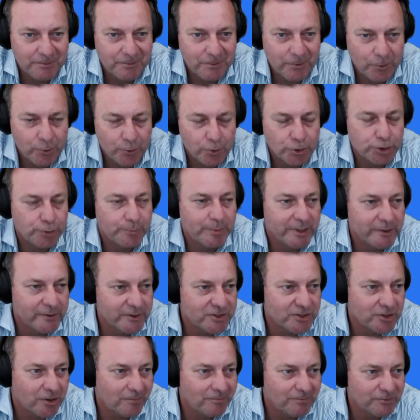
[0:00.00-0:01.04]
who should be in the
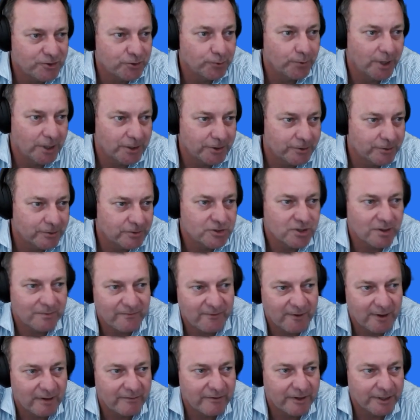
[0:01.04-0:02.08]
top 200 or top
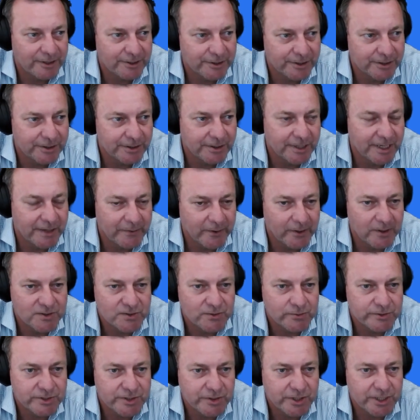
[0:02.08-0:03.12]
500 and those
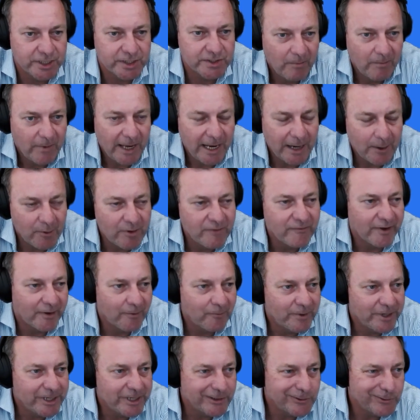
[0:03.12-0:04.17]
sorts of things. However,
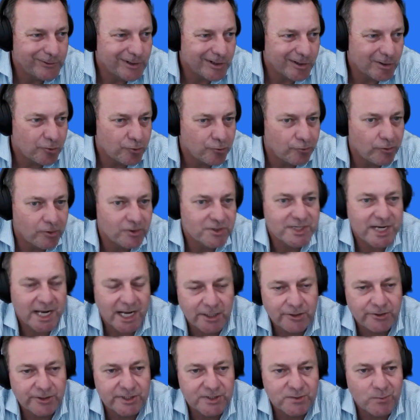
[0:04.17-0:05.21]
when you look across
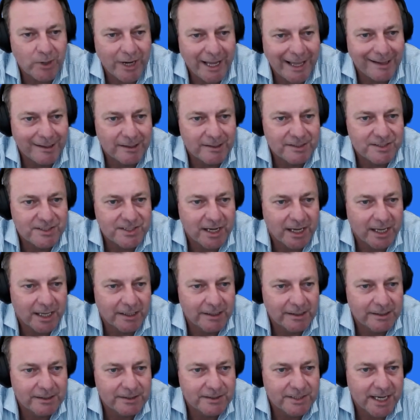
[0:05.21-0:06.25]
countries, what Alan's
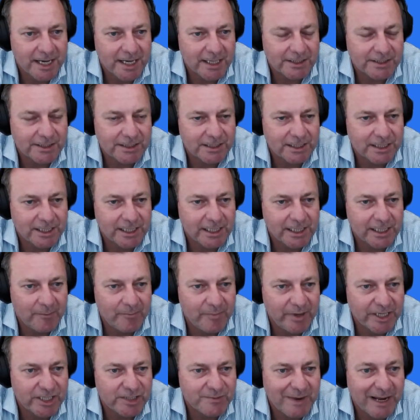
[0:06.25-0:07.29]
done is actually
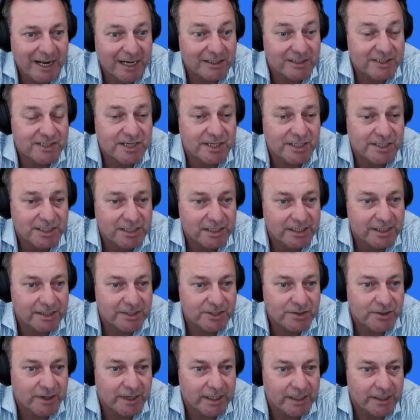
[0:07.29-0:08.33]
benchmarked essentially
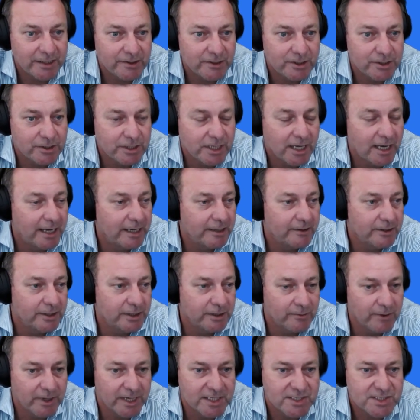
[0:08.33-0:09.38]
Australia, the UK and the
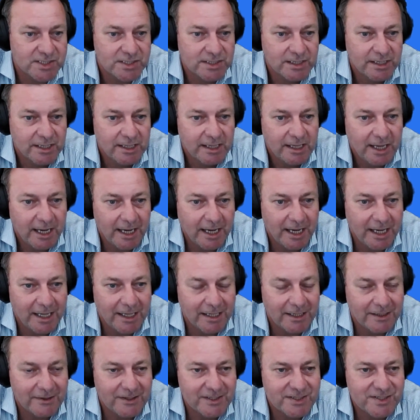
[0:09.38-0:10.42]
US.
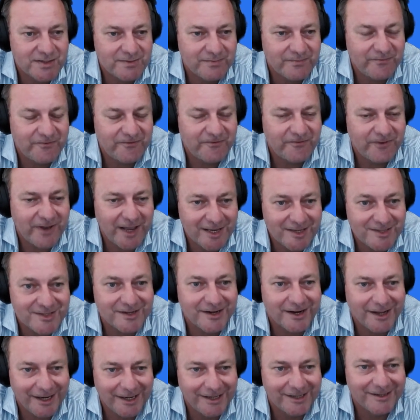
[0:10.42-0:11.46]
And there's some
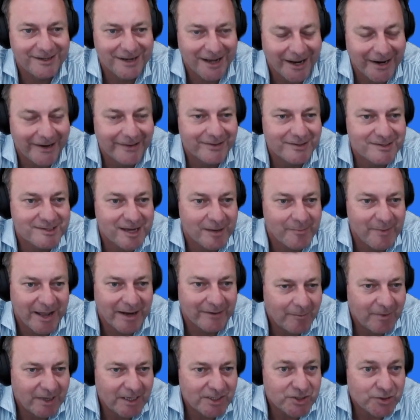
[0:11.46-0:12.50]
fascinating data that's come out
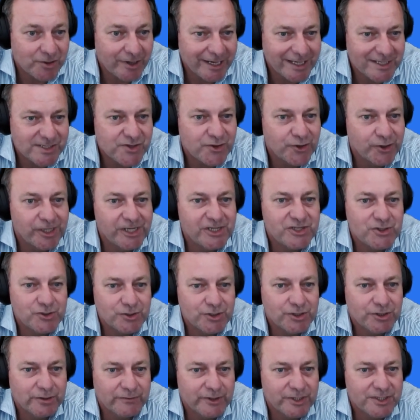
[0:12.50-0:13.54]
of it. Australia has 32
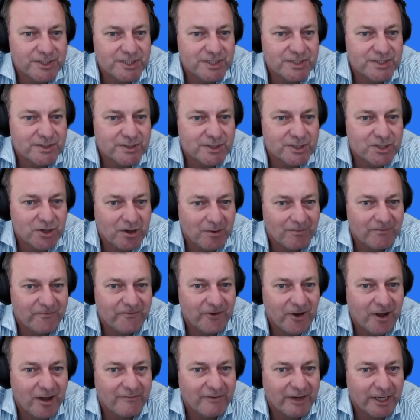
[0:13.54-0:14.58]
universities in the top
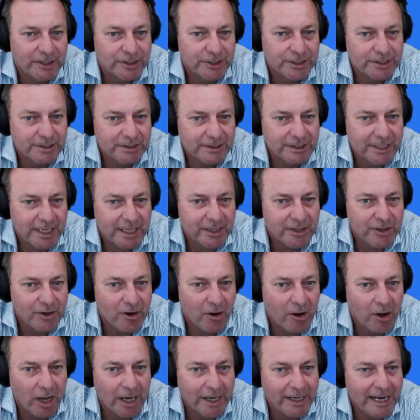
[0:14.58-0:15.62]
500 and
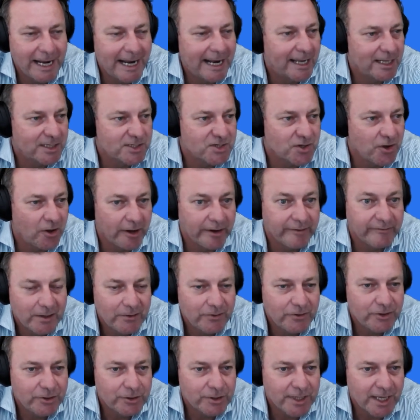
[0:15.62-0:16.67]
9 outside of it.
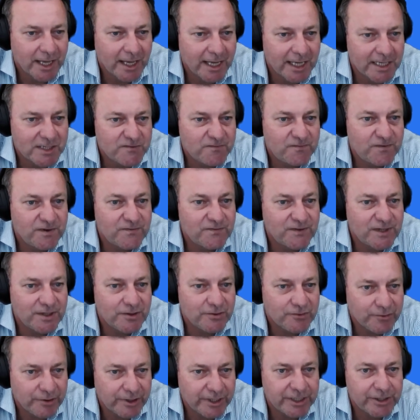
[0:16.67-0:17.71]
The UK has
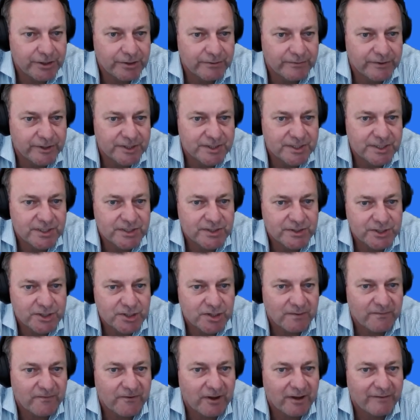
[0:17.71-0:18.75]
53 universities in the
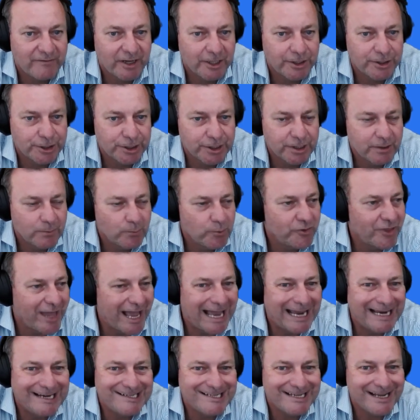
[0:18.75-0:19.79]
top 500 with
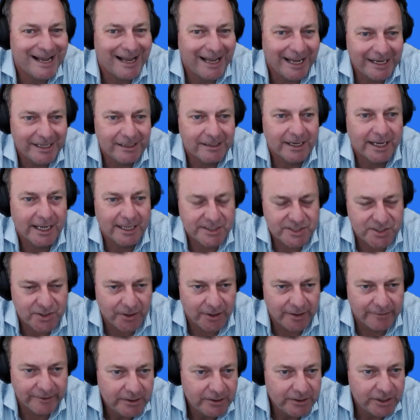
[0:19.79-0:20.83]
88
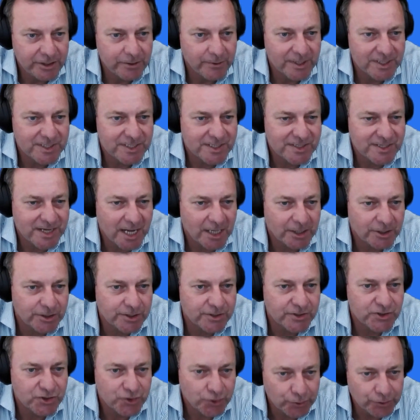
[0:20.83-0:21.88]
outside of it. The US has
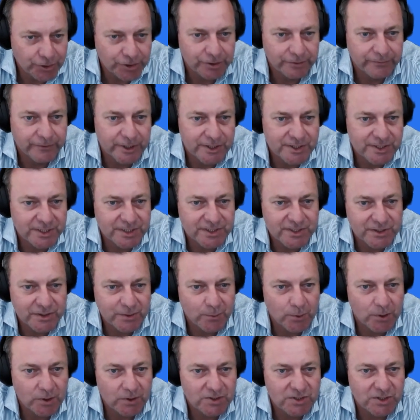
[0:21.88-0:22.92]
102 universities in the
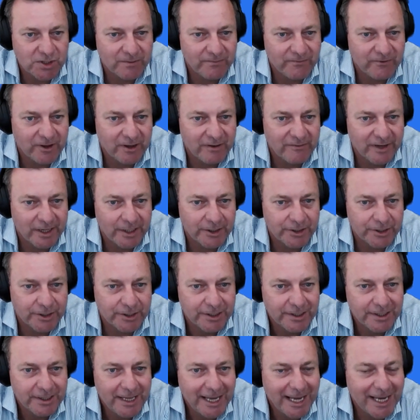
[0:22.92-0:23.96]
world's top 500
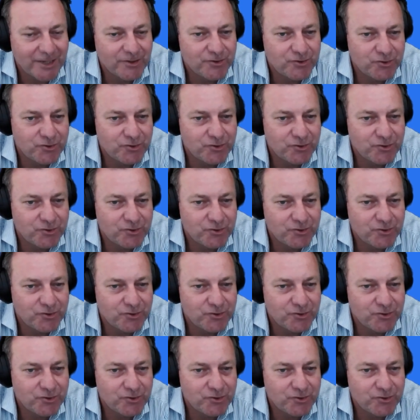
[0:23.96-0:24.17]
and